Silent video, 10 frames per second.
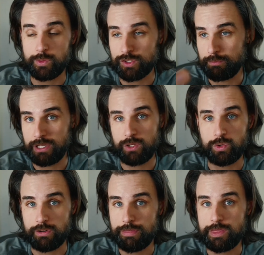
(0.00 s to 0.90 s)
whether it's
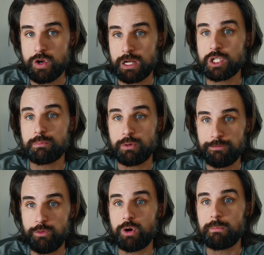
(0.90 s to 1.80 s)
Bitcoin or Ethereum, to
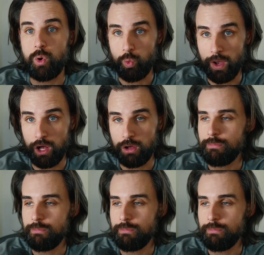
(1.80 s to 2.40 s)
perform well.